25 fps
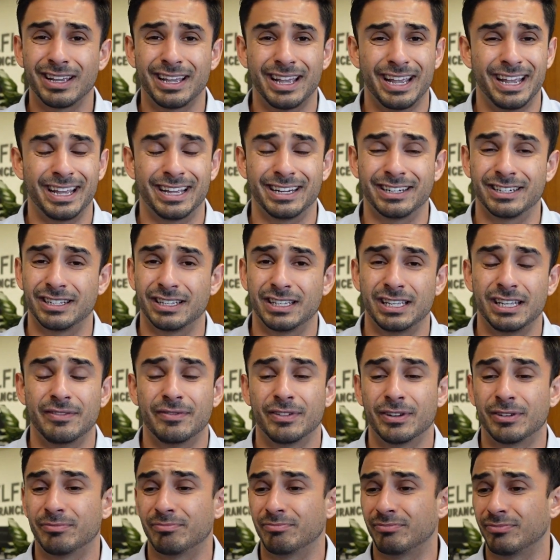And
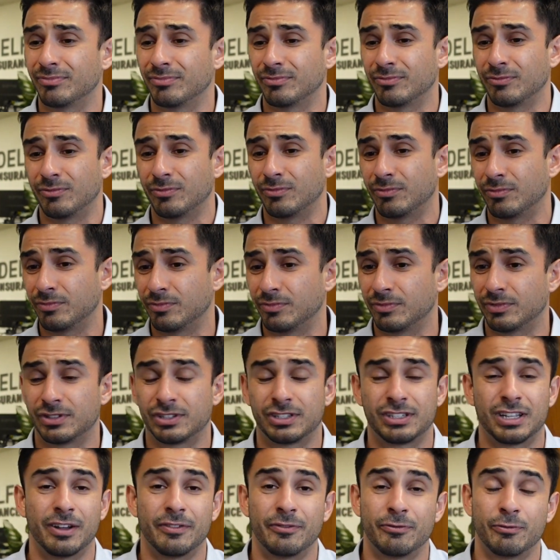even
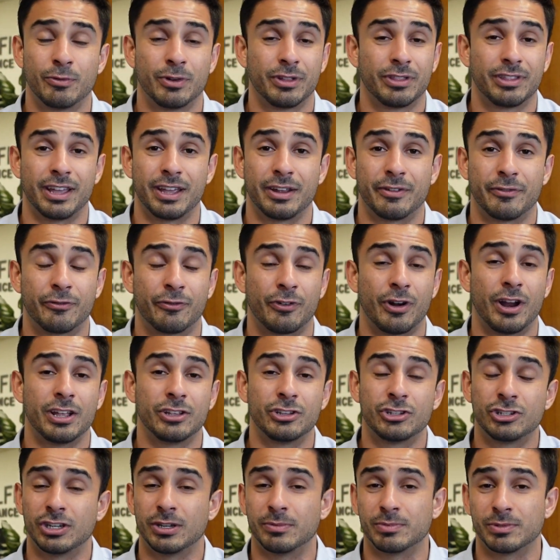stuff with like
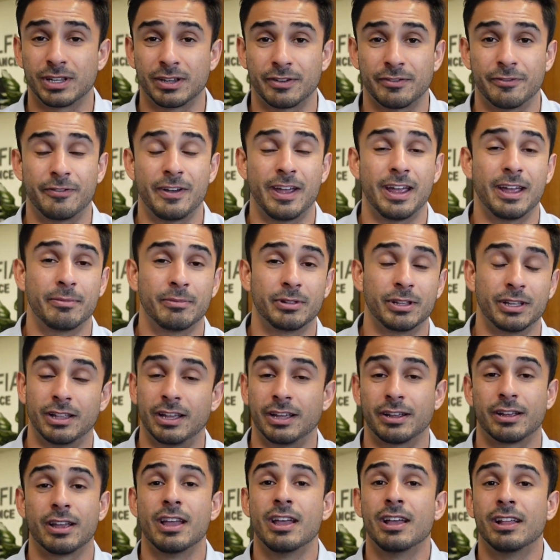friendships, like family,
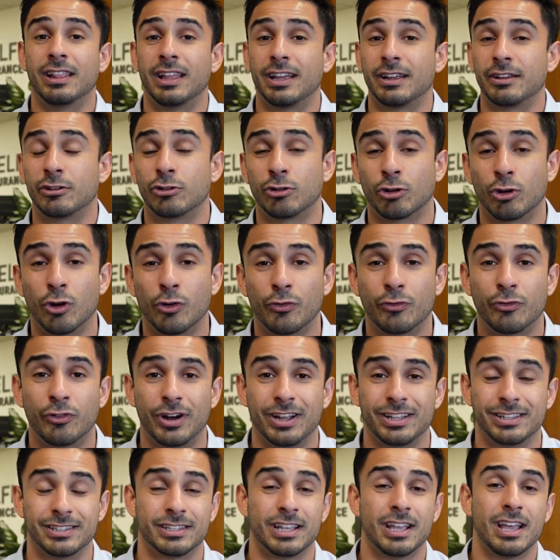like
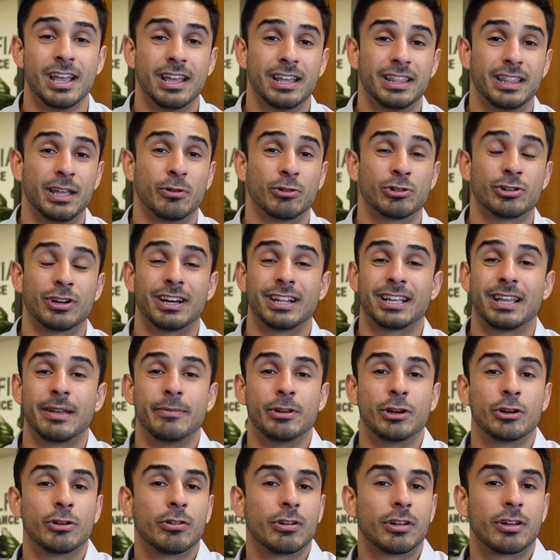girlfriends, they were trying to get
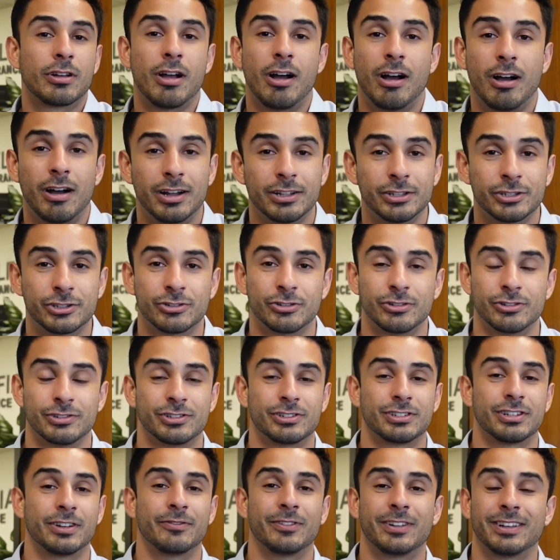me to go to concerts,
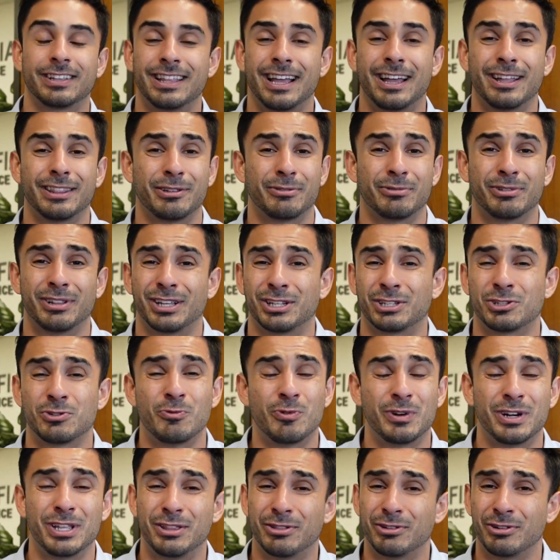stuff like that. They were like
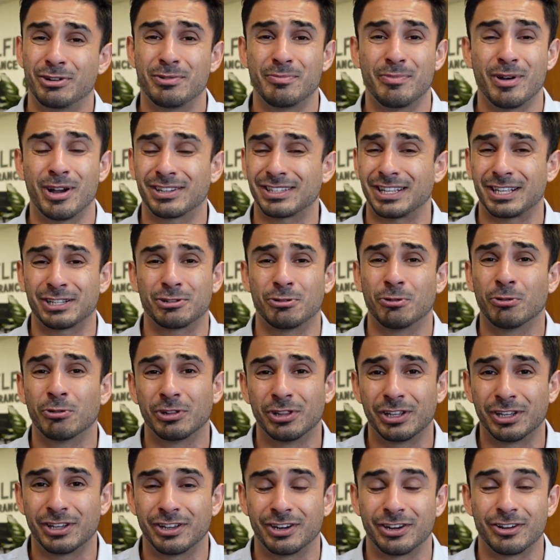20, 30 bucks. I
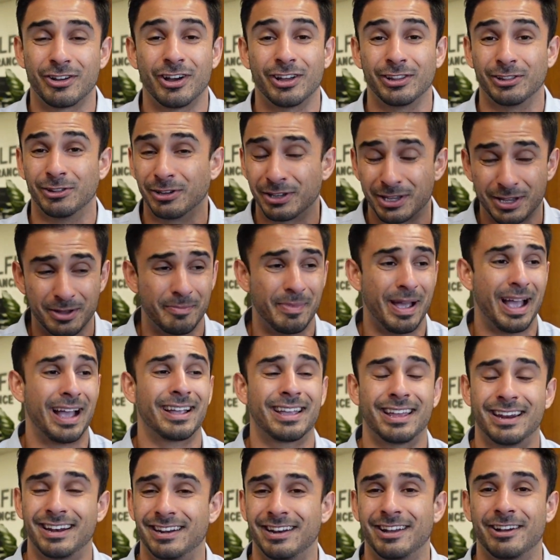totally could have gone. Looking
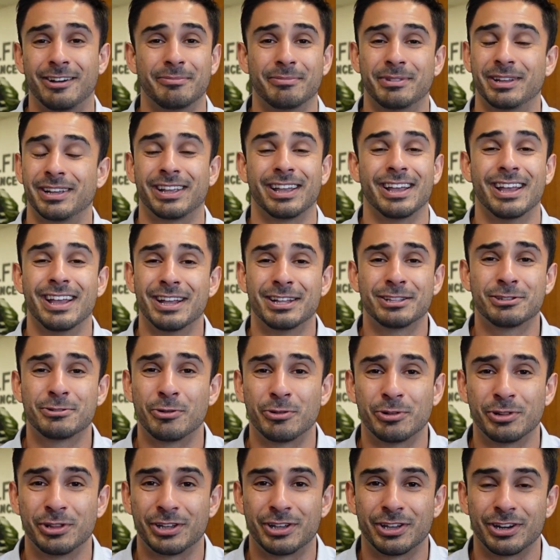back at it now, I'm like,
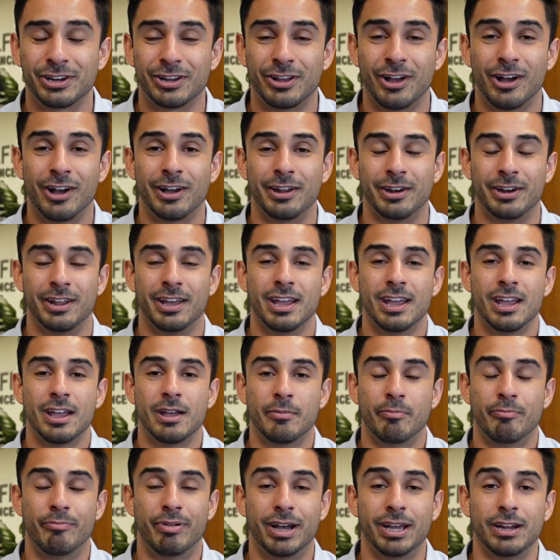totally could have gone.
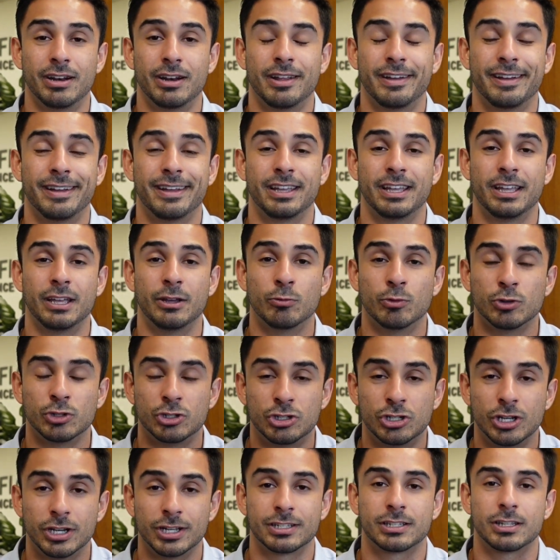But it
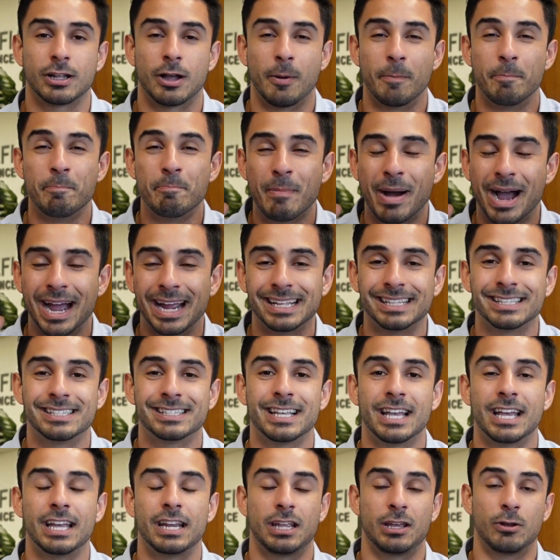was just a
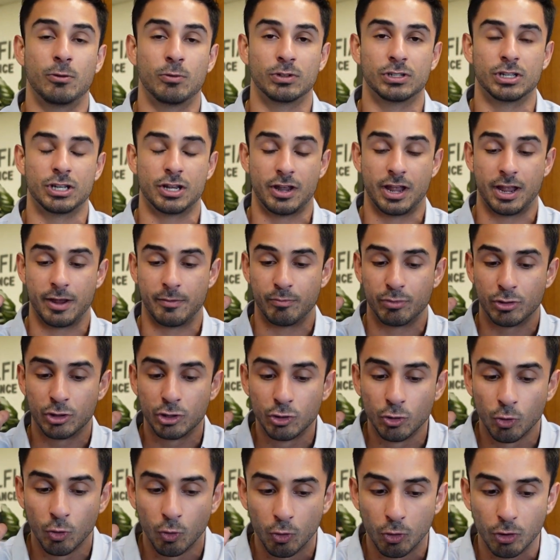mindset. It was a
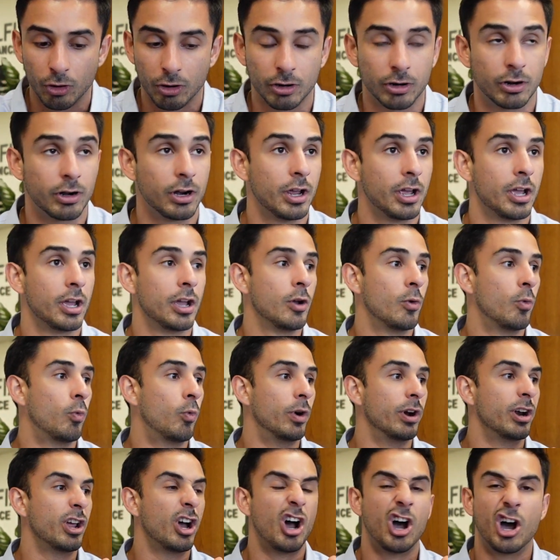pure
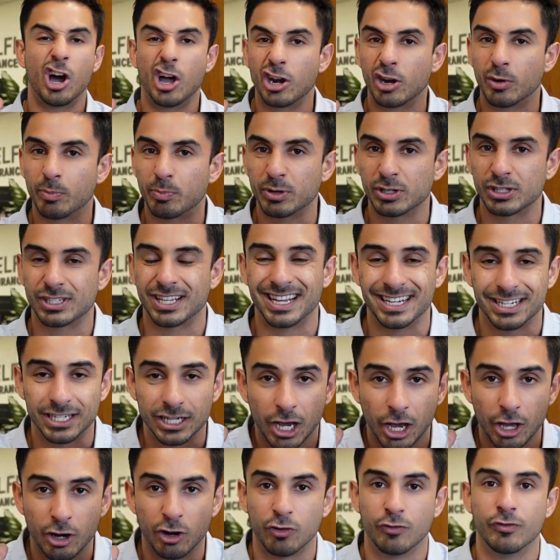100%
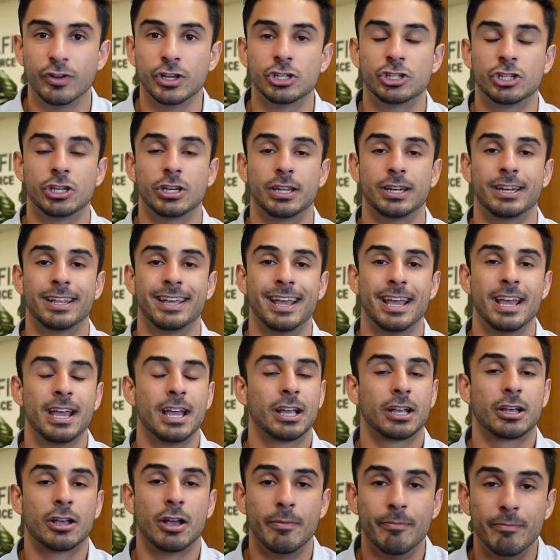tunnel vision
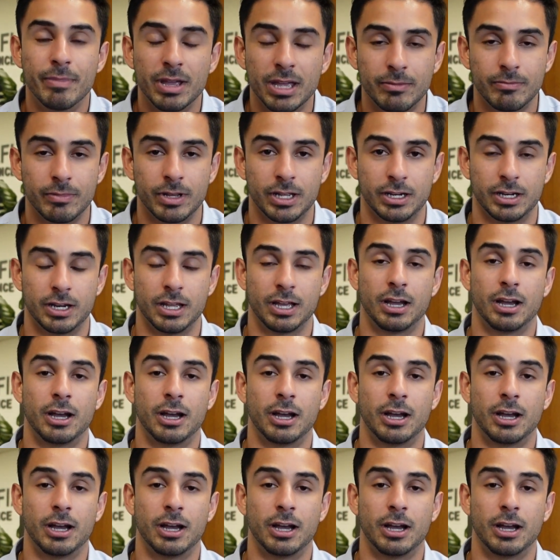commitment.